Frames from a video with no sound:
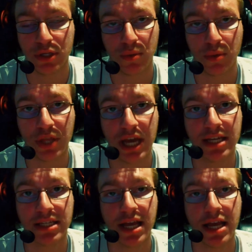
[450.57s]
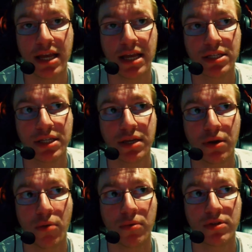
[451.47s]
With that said, that's like
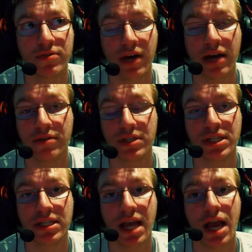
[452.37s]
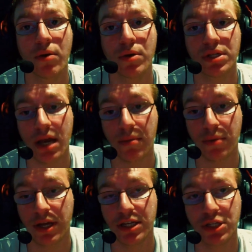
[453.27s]
almost five to six hours I
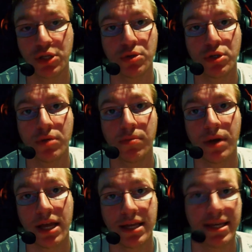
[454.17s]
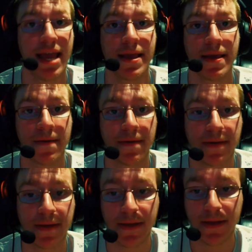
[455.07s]
put into YouTube a day.
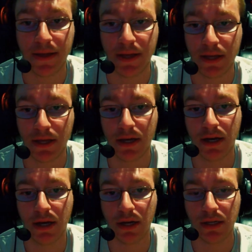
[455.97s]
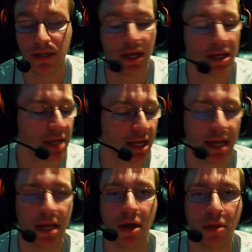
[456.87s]
Uh, yes, I
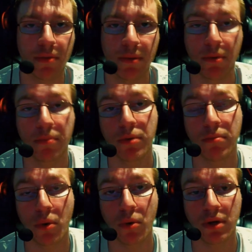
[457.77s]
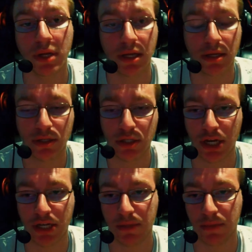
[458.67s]
get other people put more, like
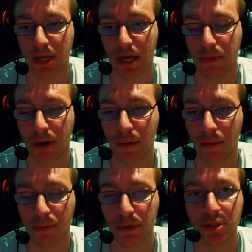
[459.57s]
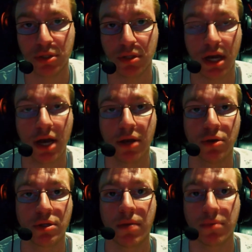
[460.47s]
Jacksepticeye probably puts God
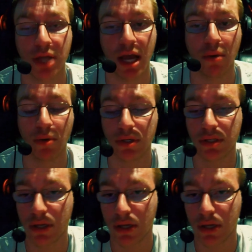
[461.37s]
knows how much hours.